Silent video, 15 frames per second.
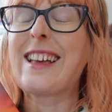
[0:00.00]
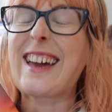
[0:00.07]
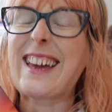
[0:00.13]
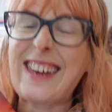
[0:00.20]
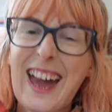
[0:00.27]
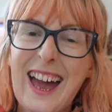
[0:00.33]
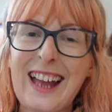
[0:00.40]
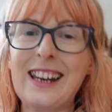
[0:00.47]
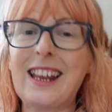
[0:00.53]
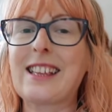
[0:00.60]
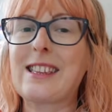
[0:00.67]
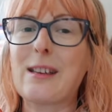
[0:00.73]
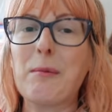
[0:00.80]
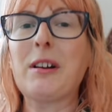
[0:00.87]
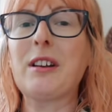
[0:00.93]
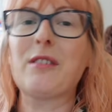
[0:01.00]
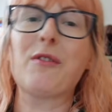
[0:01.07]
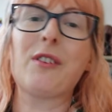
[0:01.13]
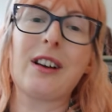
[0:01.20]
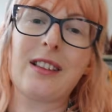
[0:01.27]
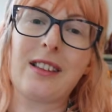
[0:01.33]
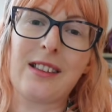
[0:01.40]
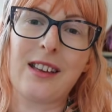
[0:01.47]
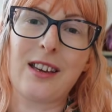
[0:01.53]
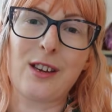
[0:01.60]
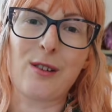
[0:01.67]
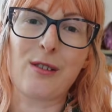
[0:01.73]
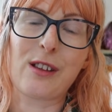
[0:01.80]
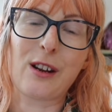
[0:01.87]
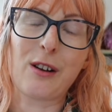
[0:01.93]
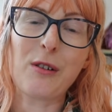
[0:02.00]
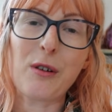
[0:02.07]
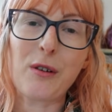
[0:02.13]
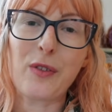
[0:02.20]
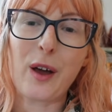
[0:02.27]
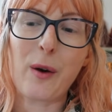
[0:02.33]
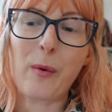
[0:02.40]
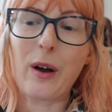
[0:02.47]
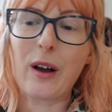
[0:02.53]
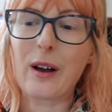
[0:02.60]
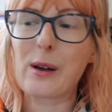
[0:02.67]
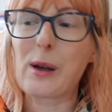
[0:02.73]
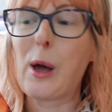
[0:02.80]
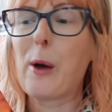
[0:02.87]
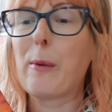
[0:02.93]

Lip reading: Again, a similar device as they use in a lot of their work,